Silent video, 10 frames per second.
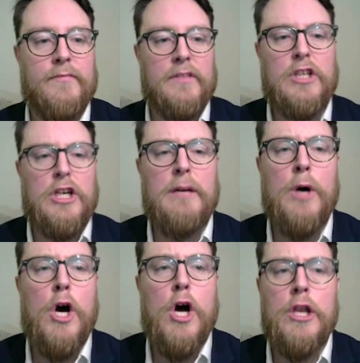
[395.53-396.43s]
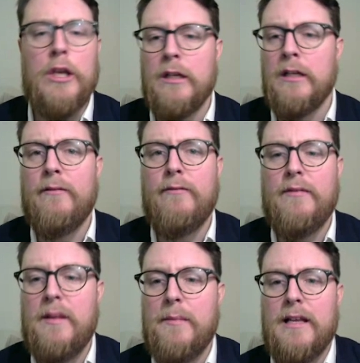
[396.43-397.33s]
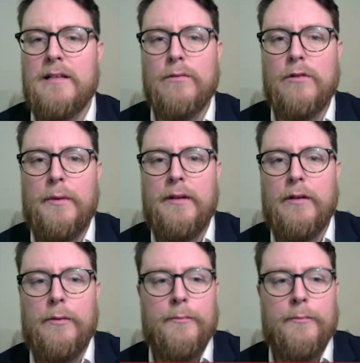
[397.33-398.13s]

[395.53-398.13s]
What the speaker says: Come on. 50 minutes. What can we do?